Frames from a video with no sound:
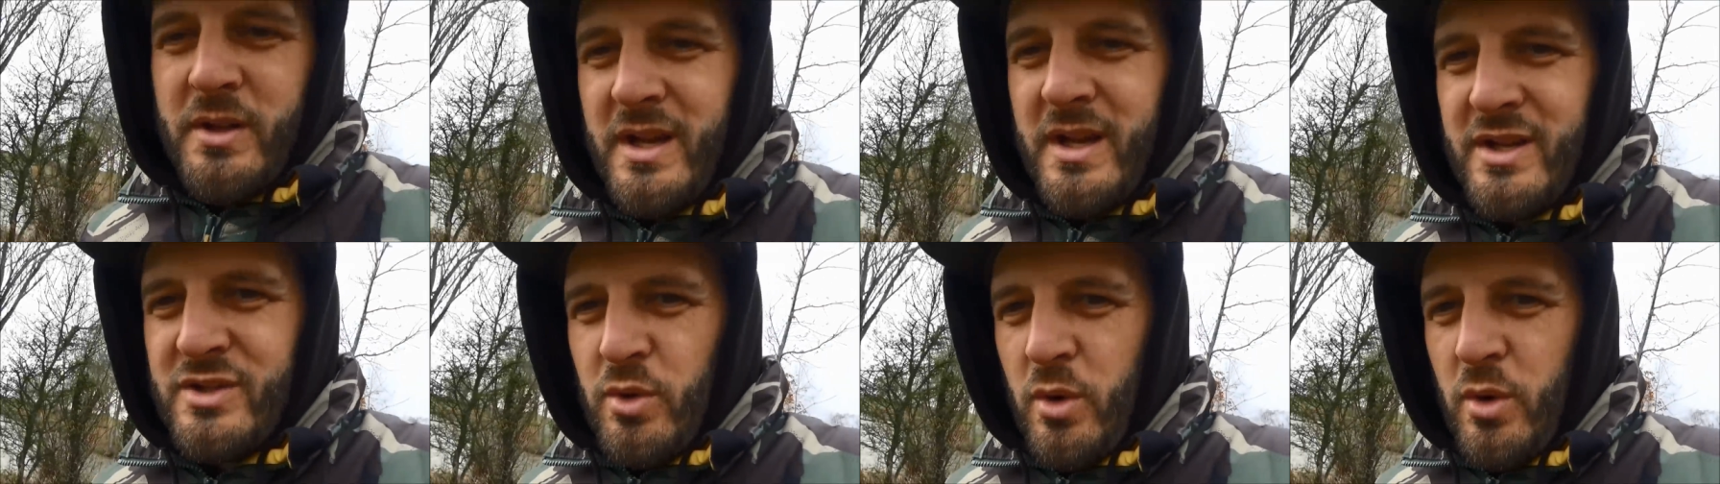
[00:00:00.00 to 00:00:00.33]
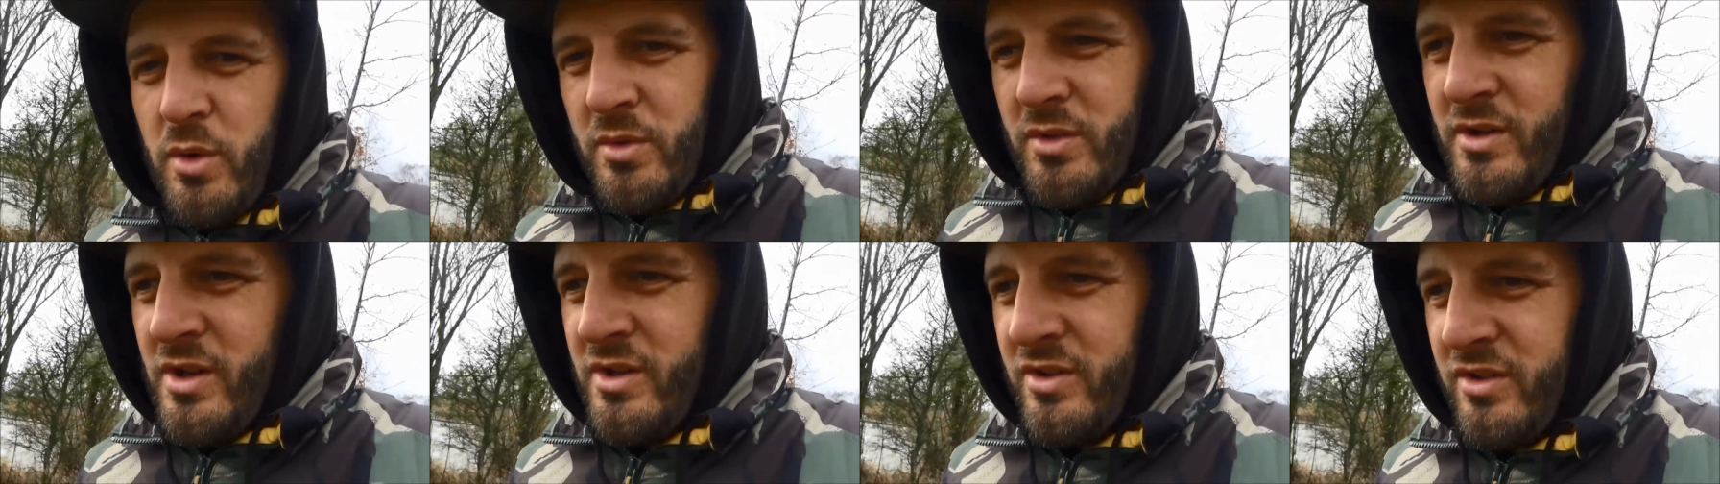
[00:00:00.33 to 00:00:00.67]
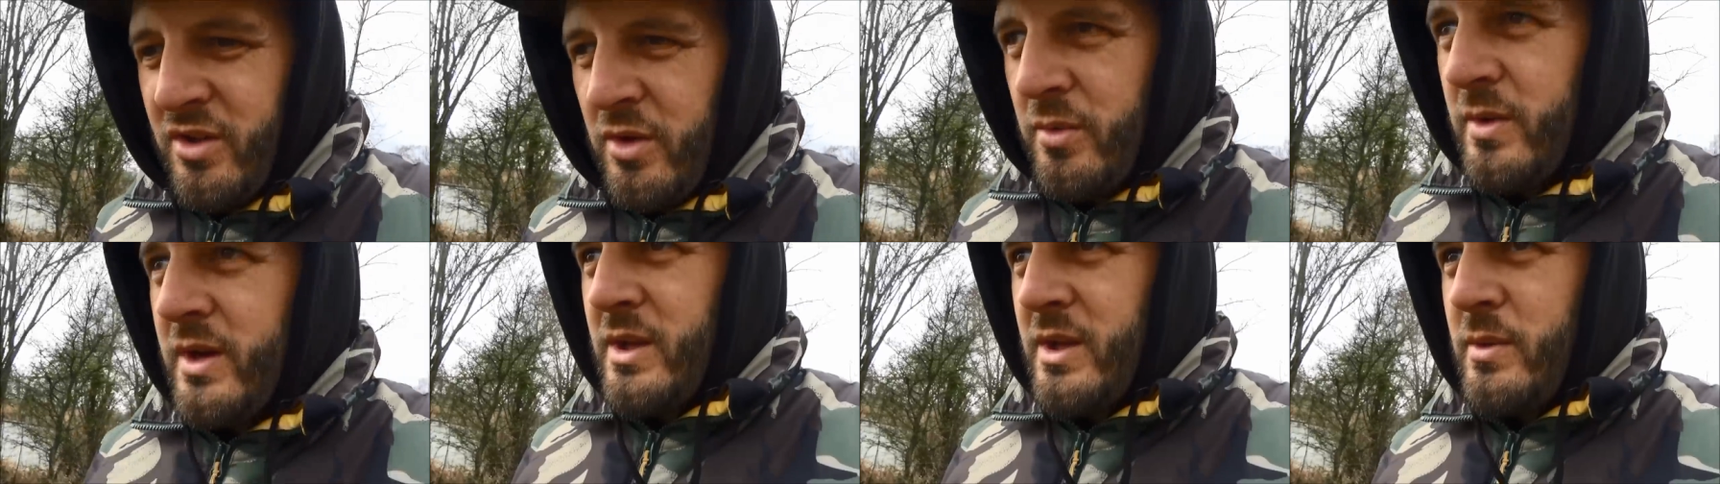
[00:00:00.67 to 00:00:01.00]
That's what I'm going to
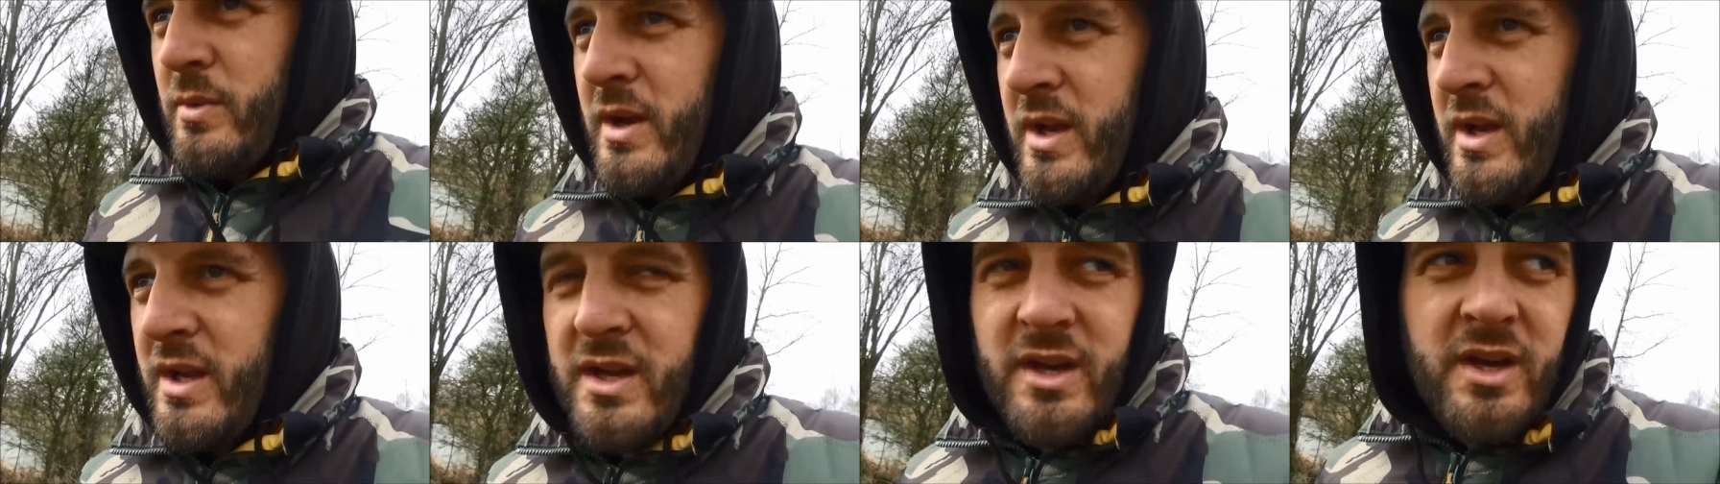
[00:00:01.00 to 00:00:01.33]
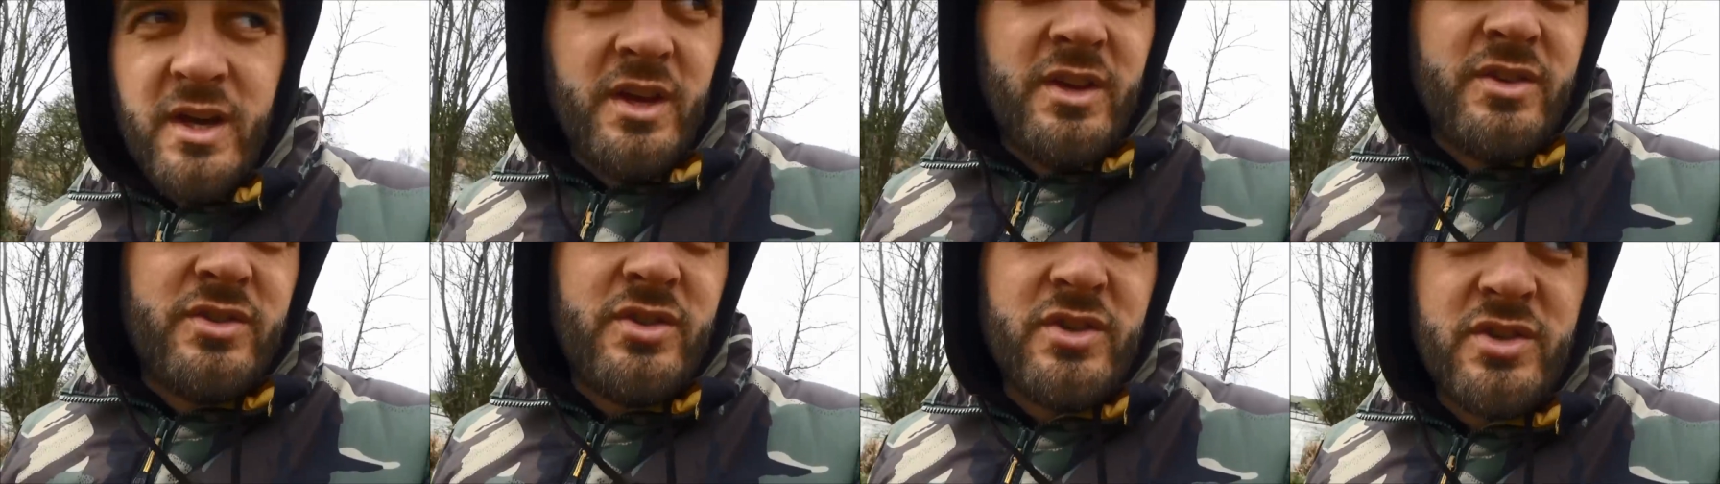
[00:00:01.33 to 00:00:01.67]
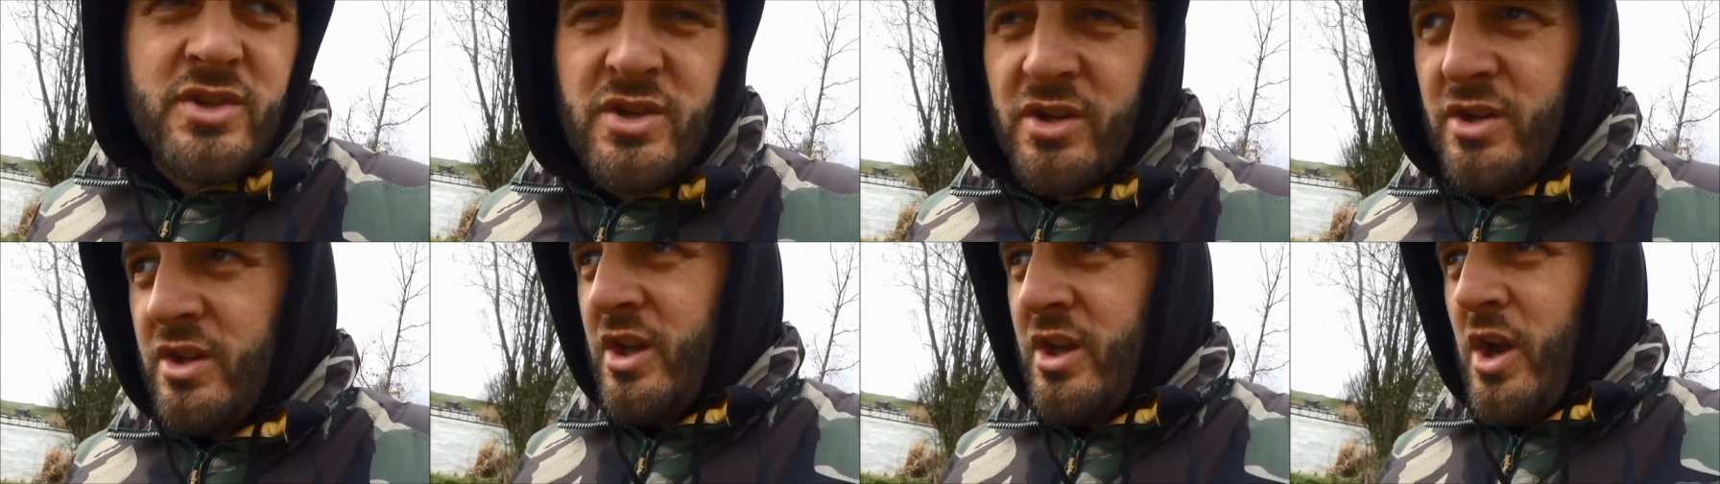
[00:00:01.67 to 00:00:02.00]
do anyway.
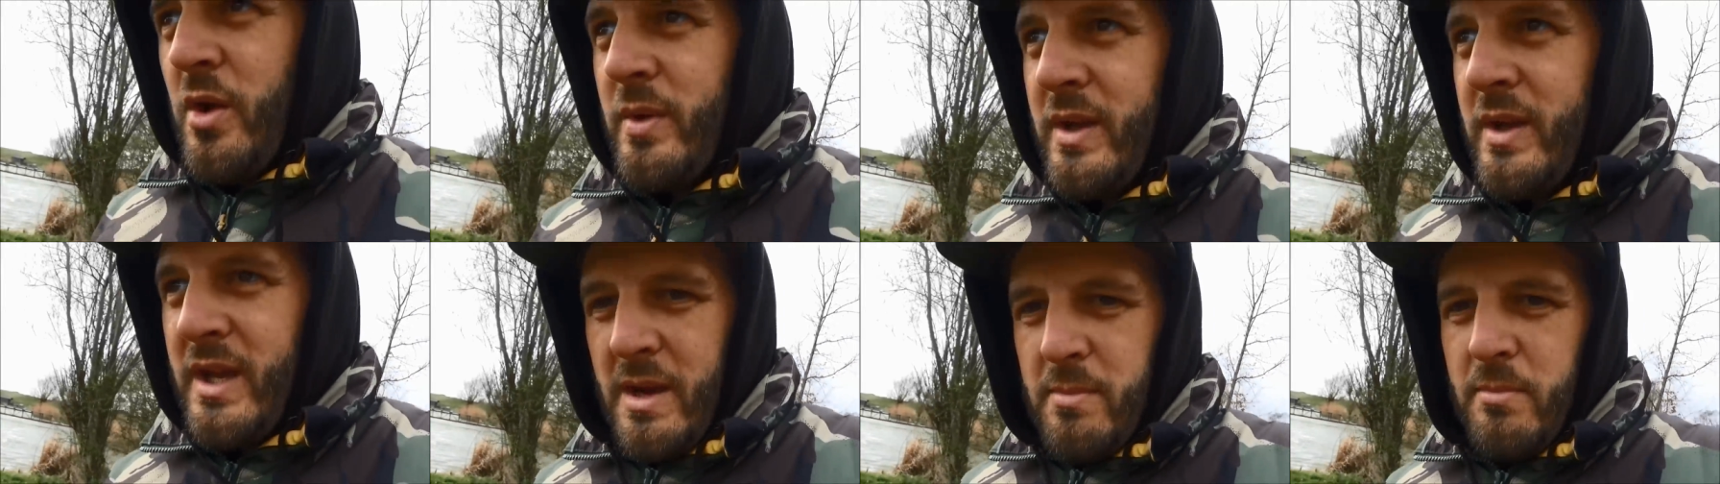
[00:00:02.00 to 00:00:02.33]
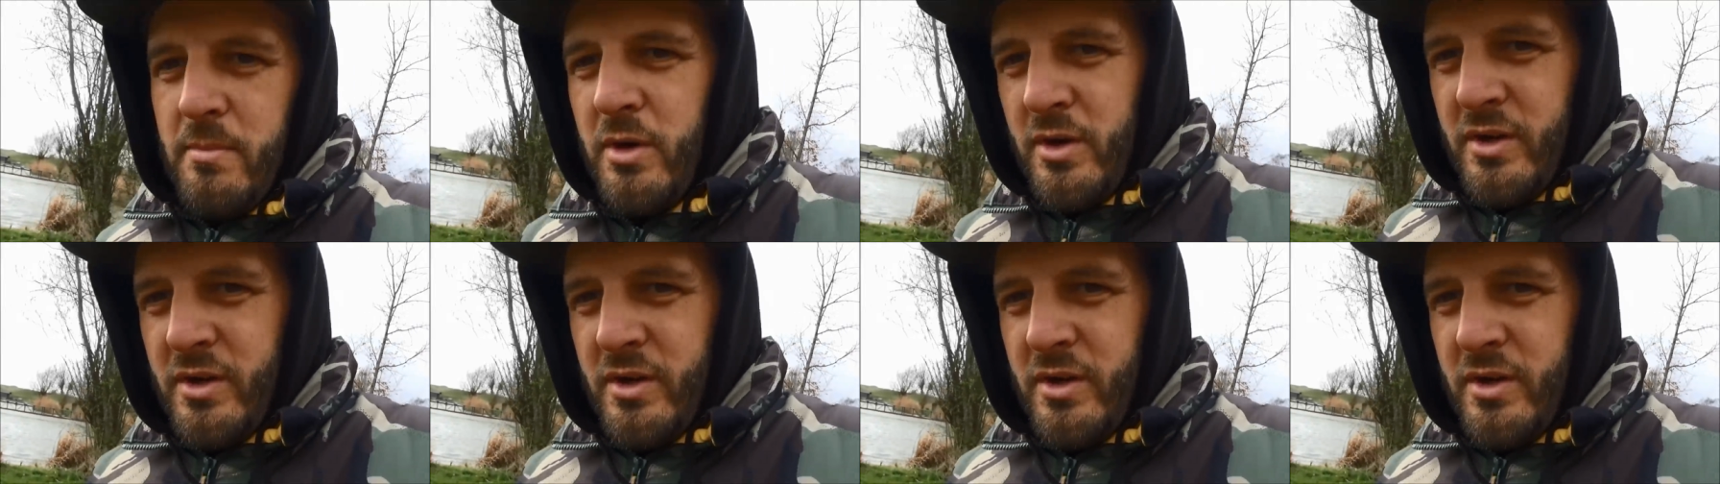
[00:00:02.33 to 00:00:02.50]
Just going to go and get